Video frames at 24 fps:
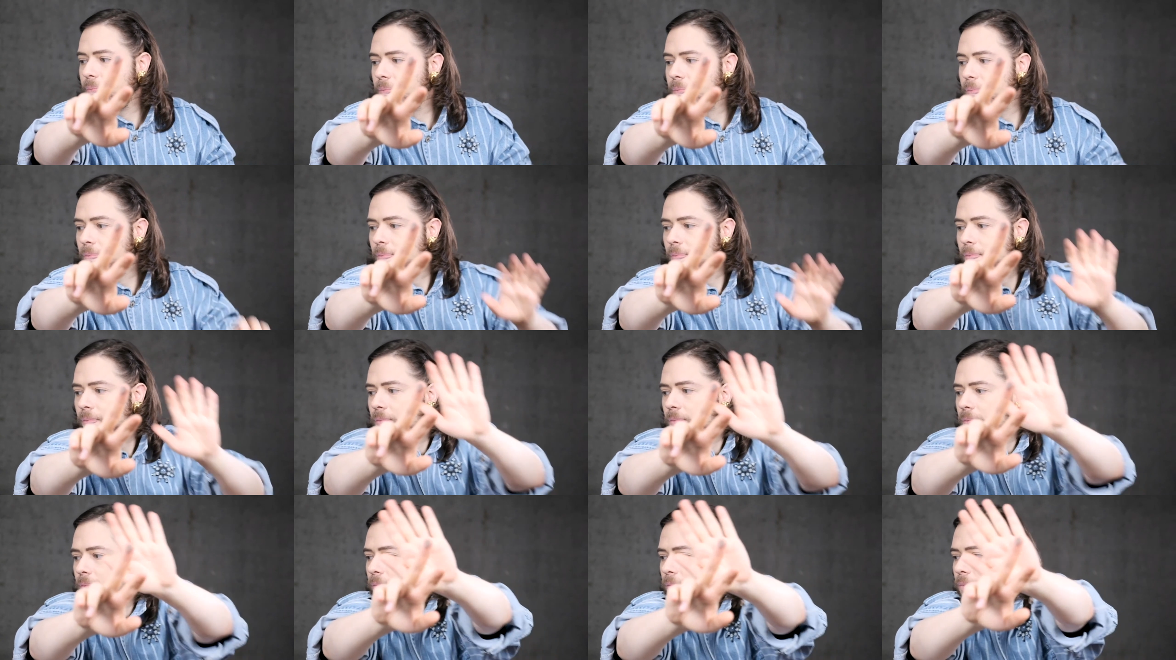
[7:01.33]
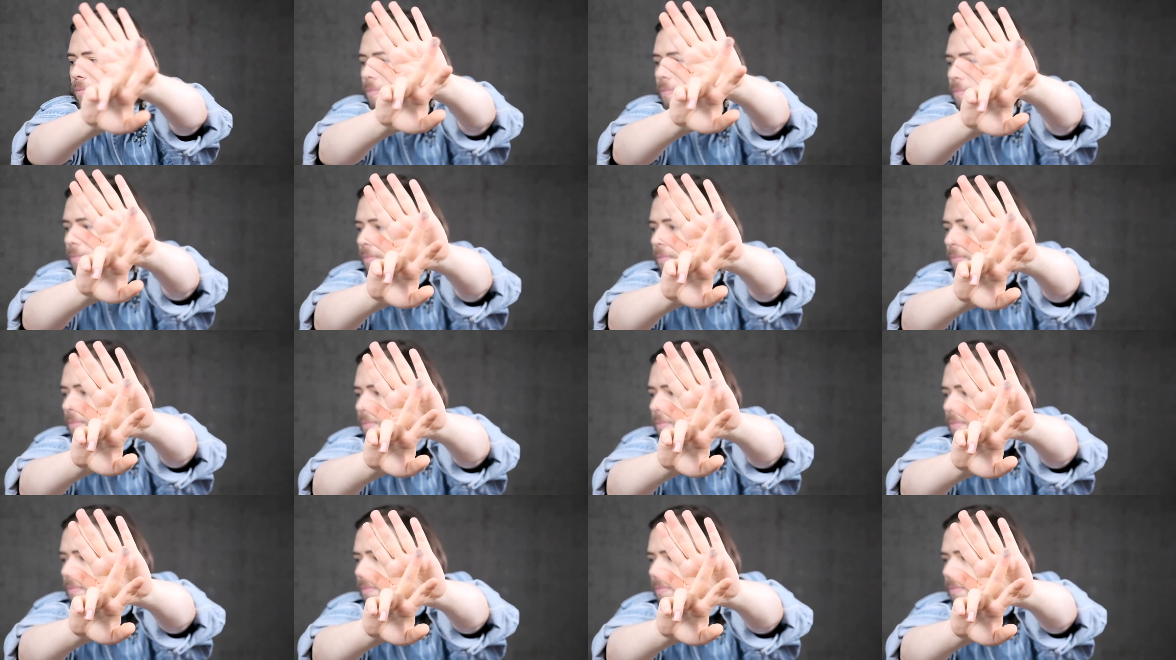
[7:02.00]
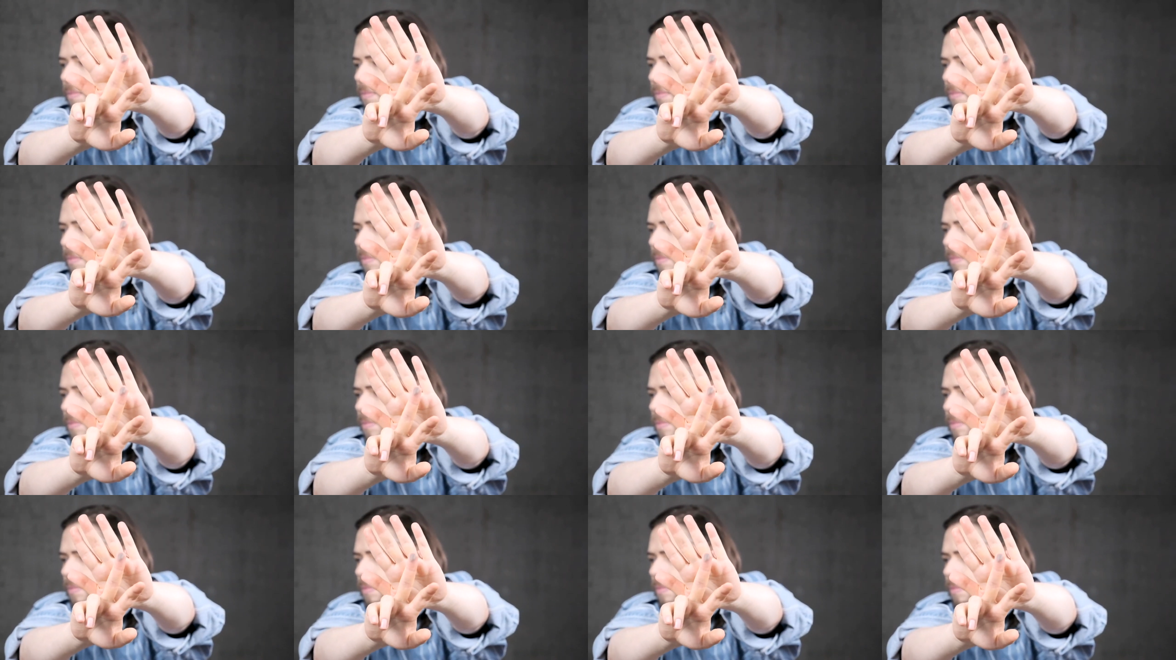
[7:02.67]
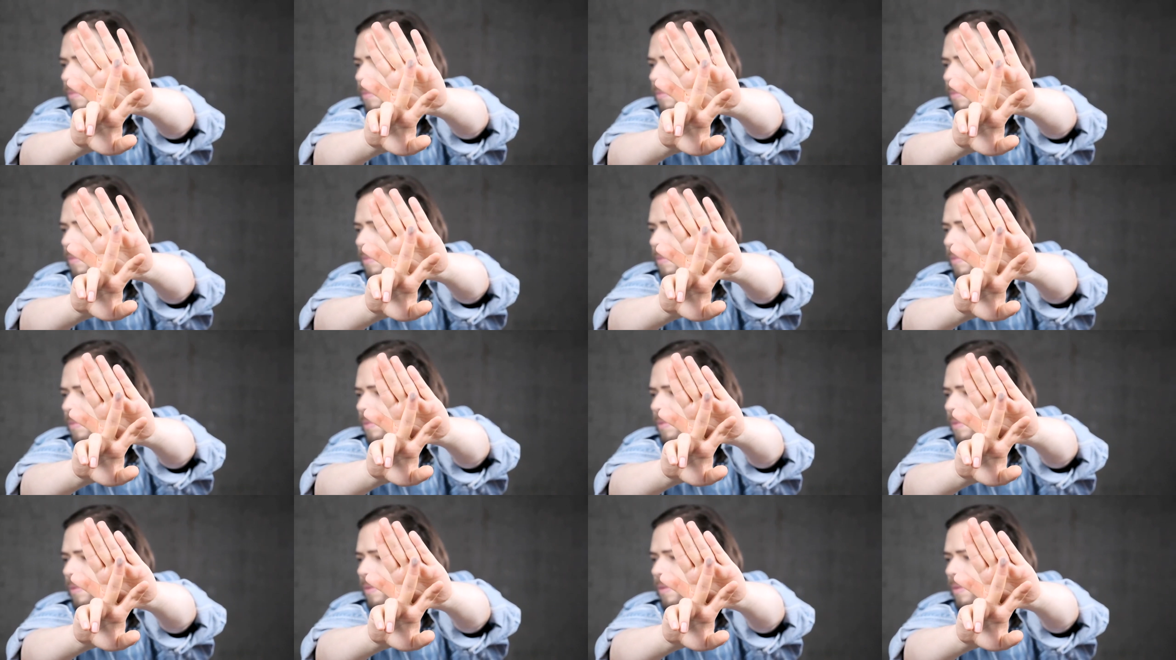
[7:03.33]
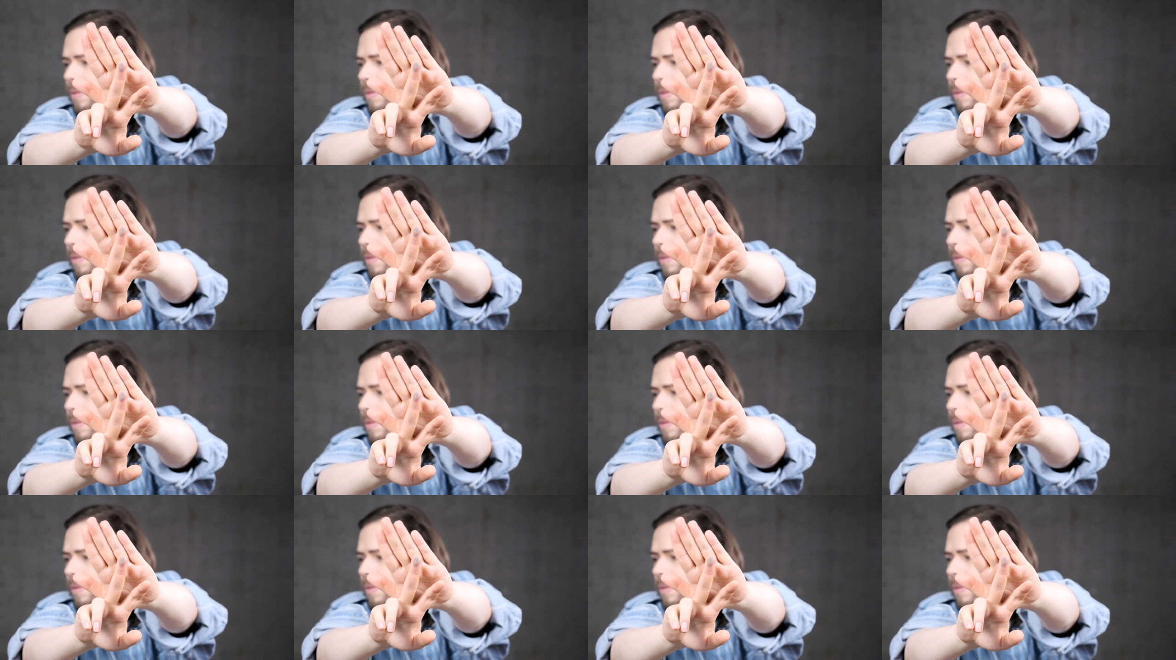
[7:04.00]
Nothing is said.